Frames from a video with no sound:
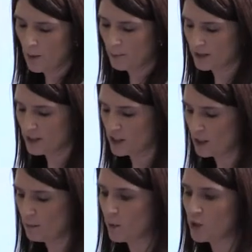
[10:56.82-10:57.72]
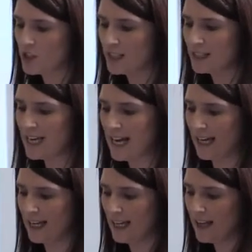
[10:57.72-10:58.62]
But there's an emotional
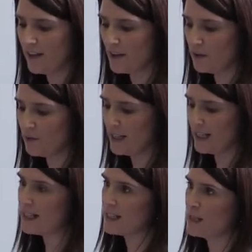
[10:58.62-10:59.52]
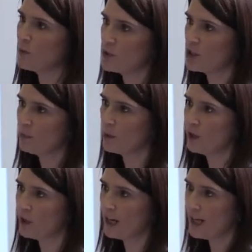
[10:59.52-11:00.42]
tie. There really is an emotional
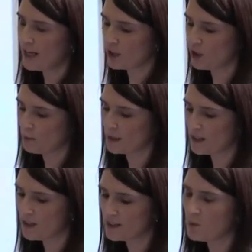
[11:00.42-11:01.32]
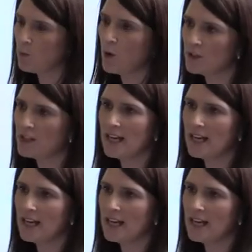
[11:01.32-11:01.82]
pull, you know, because they want to